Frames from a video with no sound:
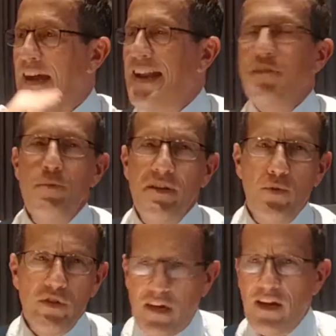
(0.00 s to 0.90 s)
and
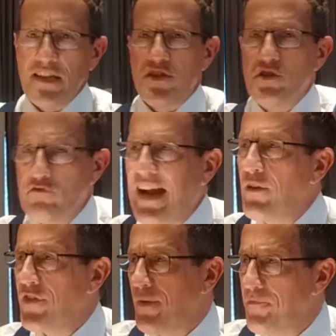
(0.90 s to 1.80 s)
everybody will cluster
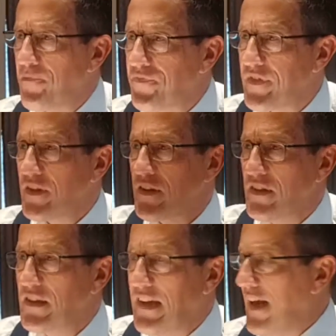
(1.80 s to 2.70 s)
around them.
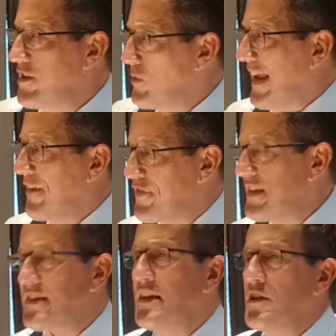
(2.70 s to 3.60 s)
And you will have
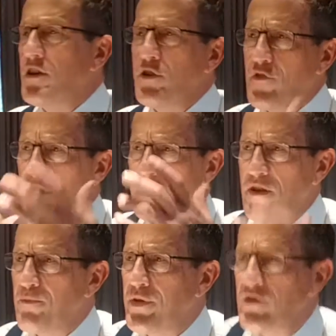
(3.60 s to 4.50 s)
these, you know, you've got this
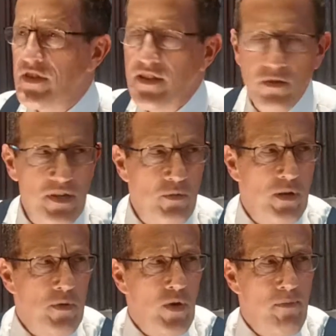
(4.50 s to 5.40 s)
computer, where,
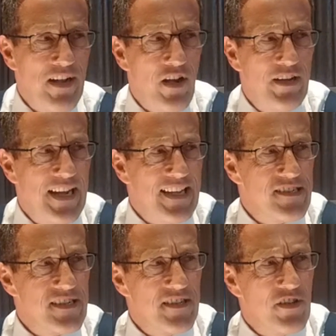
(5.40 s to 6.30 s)
where, where am I going
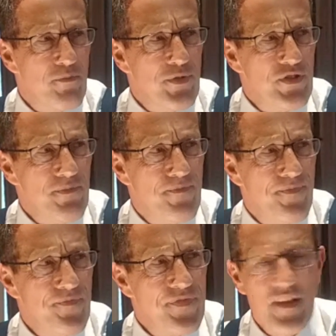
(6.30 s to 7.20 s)
next? Uh, computer,
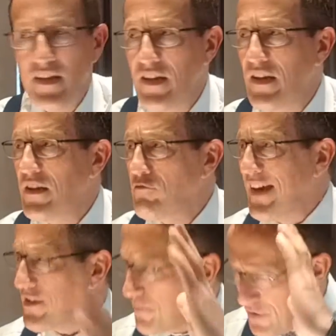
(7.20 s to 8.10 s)
computer Village?
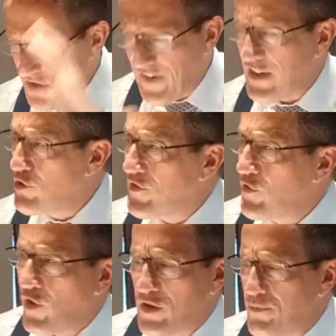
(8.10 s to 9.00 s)
Right, Computer Village. You've,
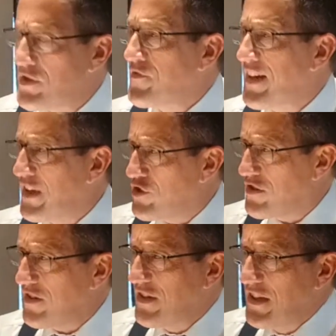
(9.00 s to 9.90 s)
you've got Computer
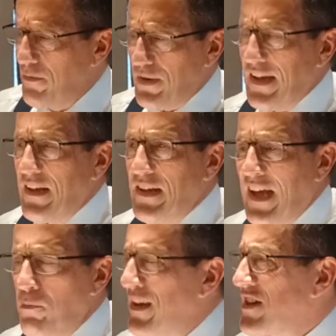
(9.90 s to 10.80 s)
Village. But
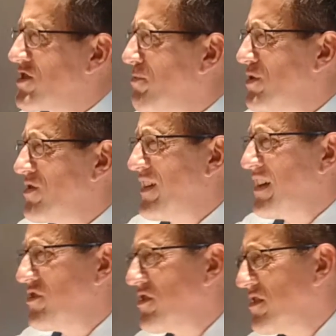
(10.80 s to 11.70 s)
how big is Computer
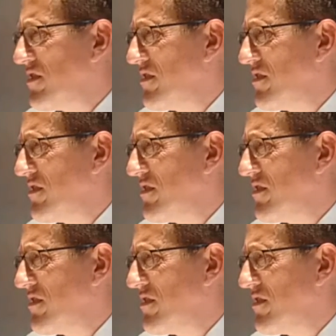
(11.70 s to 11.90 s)
Village?